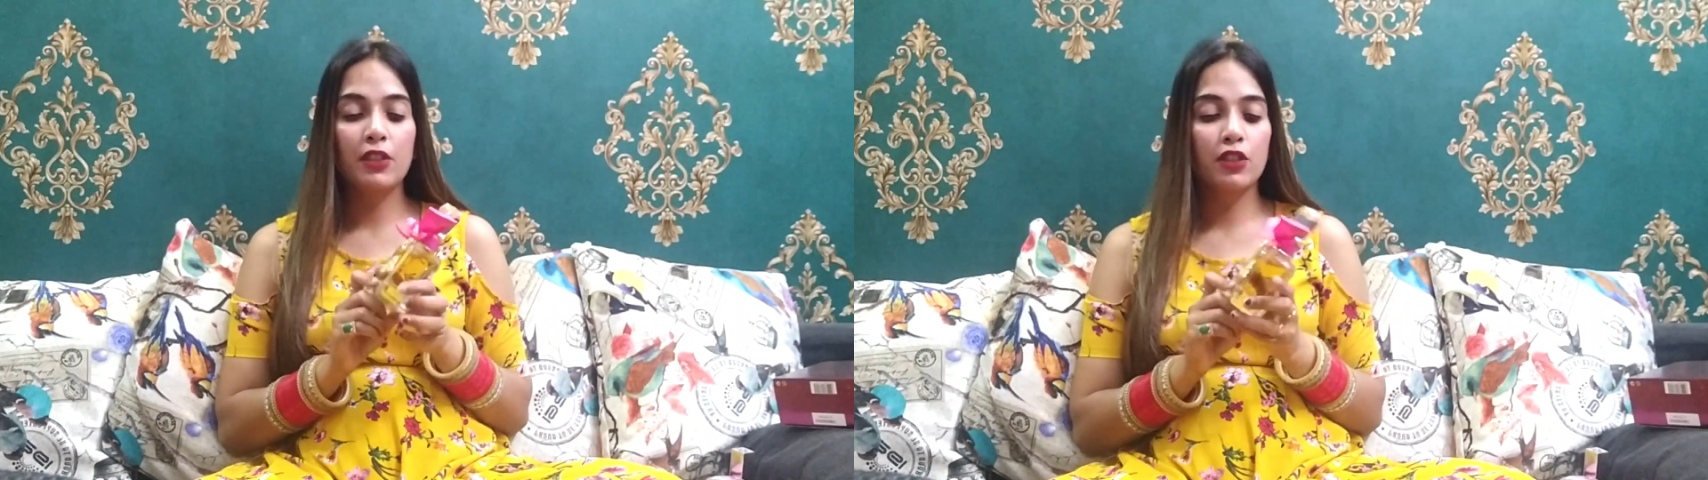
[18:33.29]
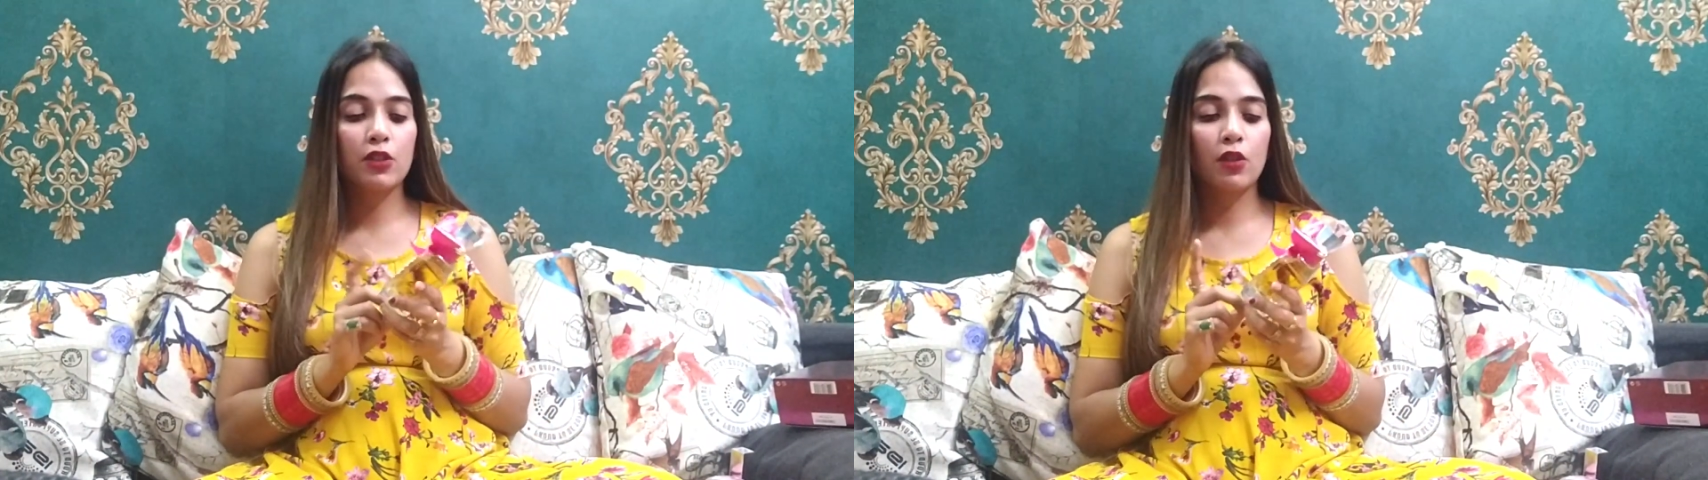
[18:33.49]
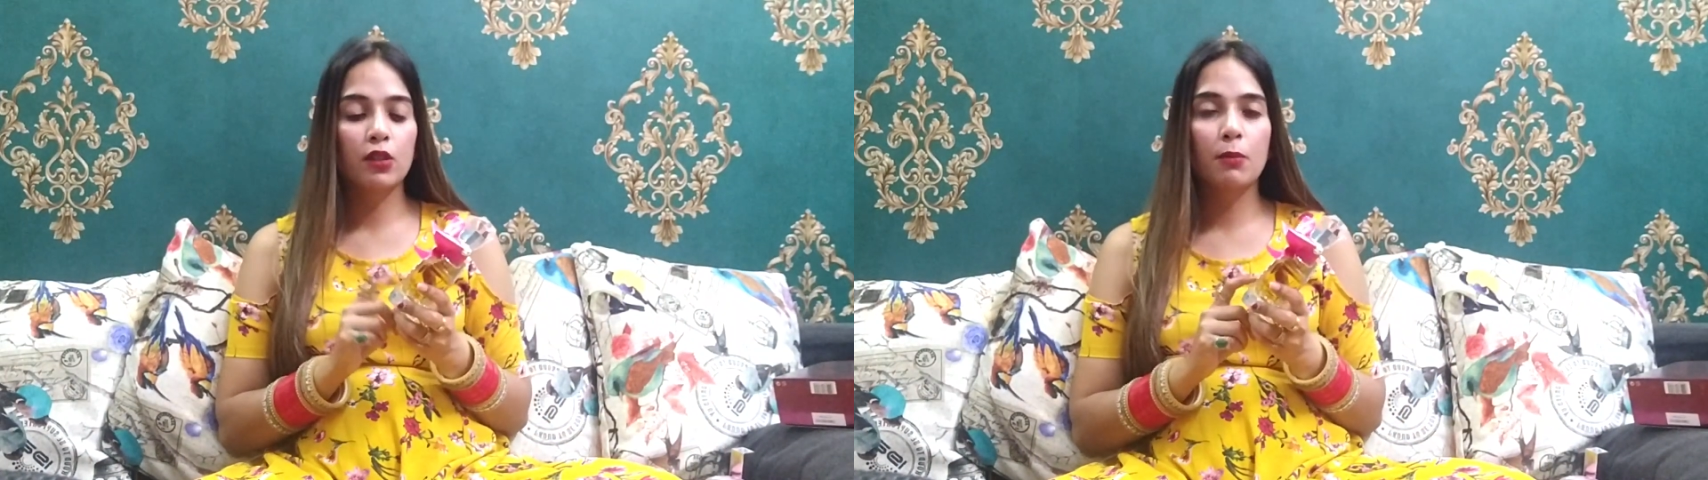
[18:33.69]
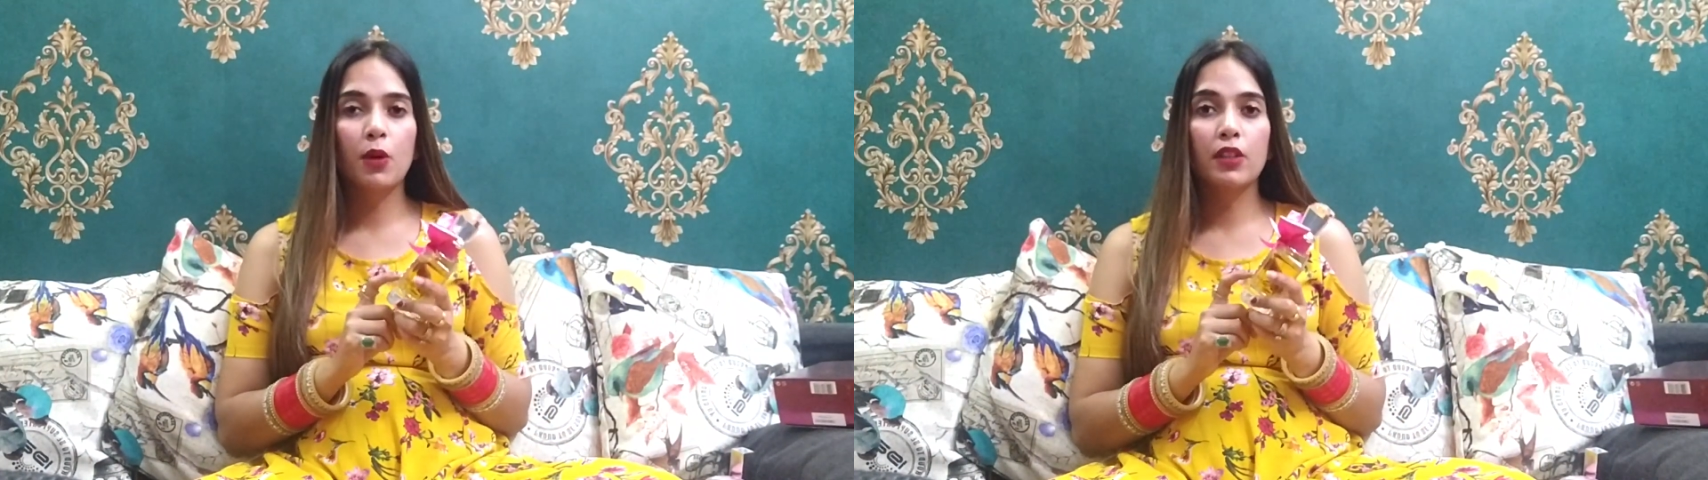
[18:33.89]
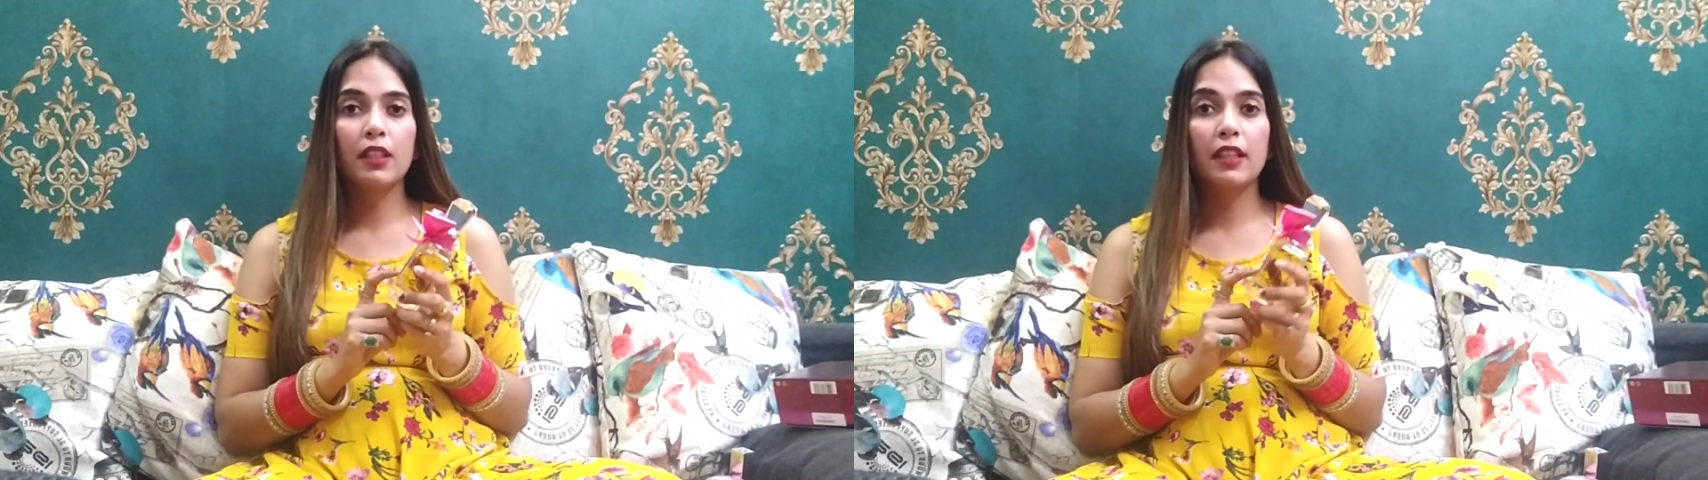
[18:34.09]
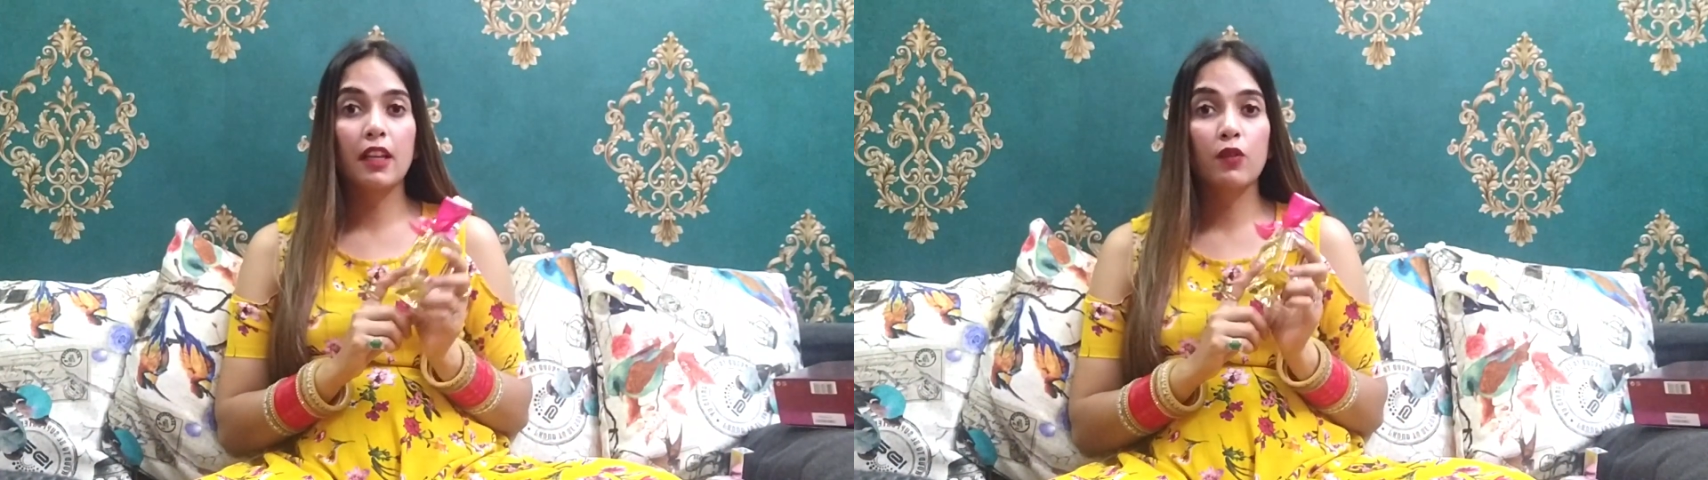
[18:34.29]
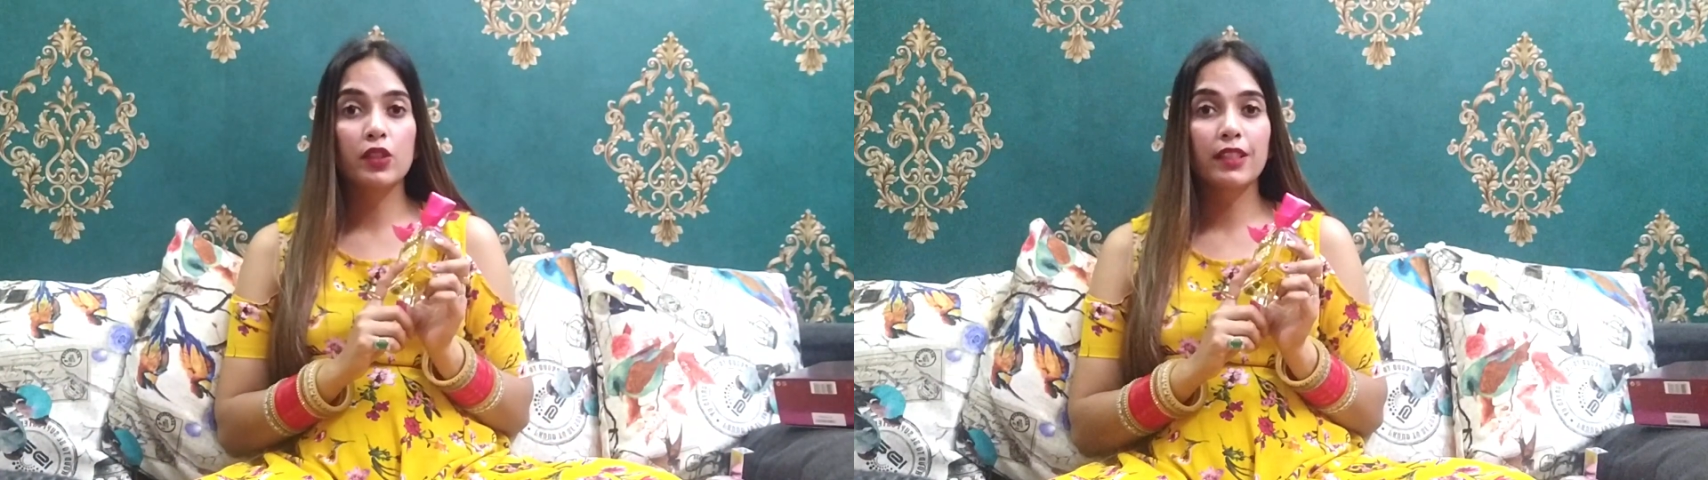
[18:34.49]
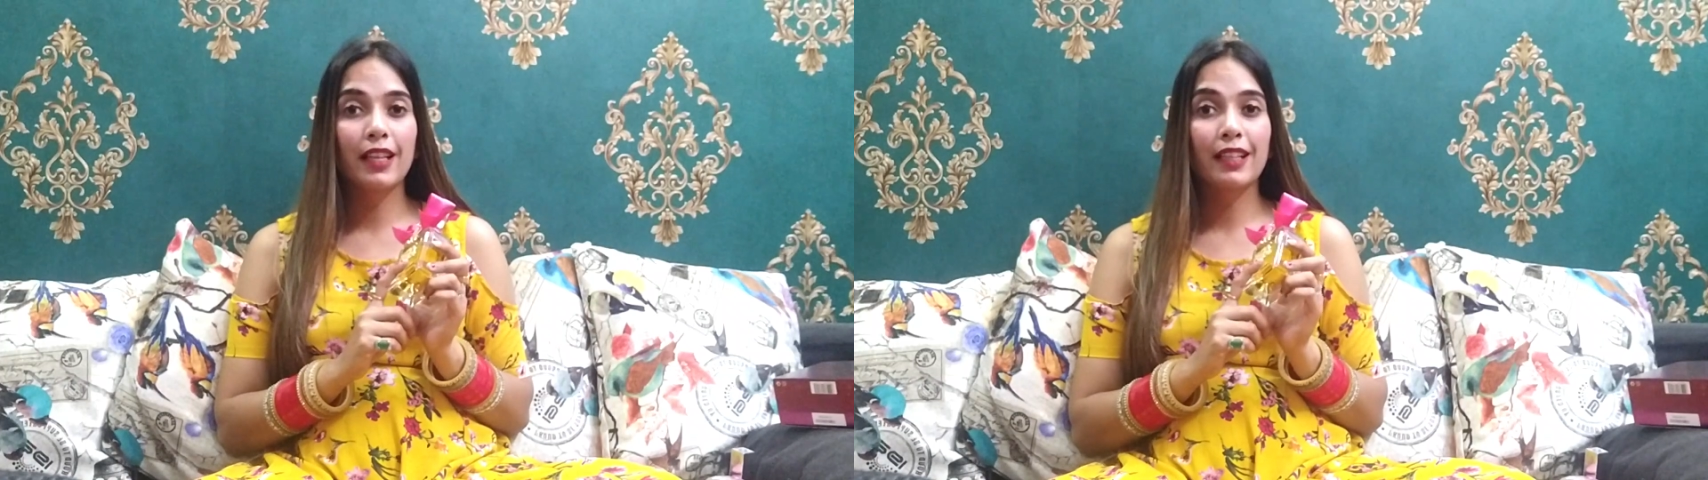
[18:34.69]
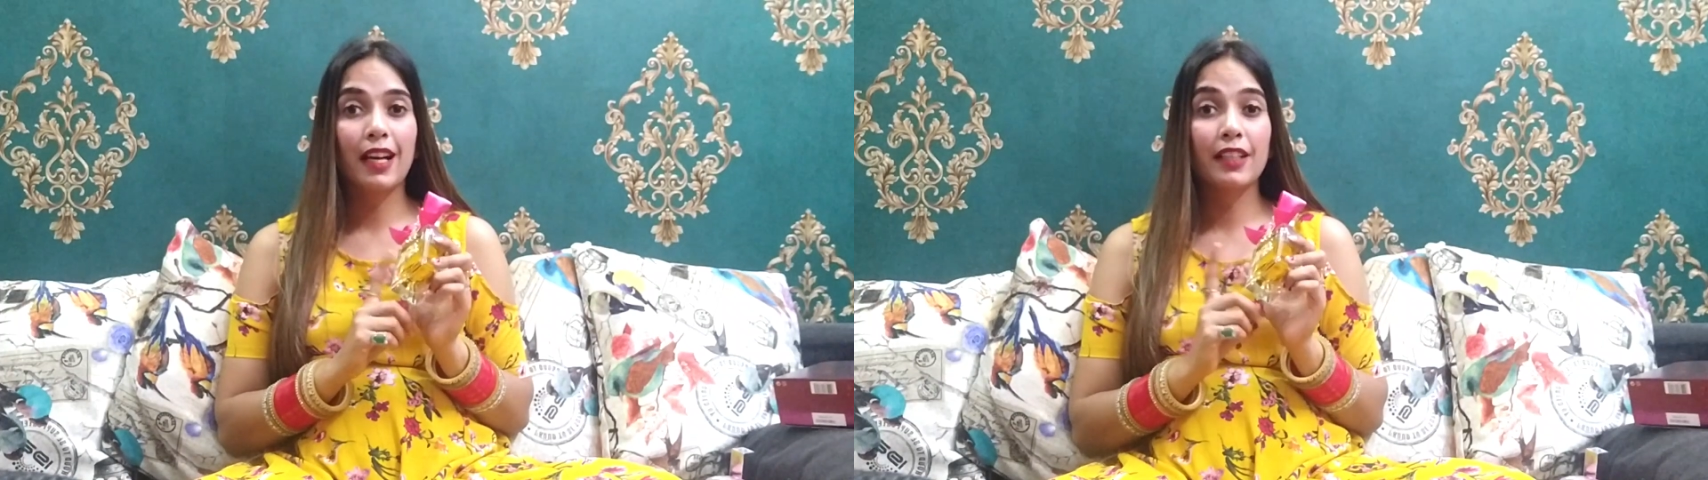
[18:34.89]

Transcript: I just saw the bottle and I was like,